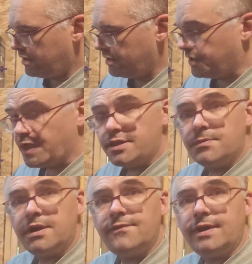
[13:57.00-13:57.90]
So that's
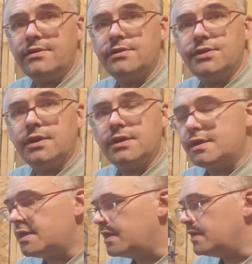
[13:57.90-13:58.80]
my final thought
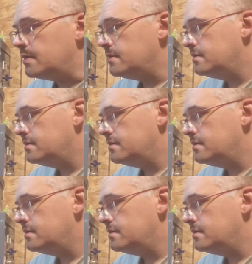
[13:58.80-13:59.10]
on that.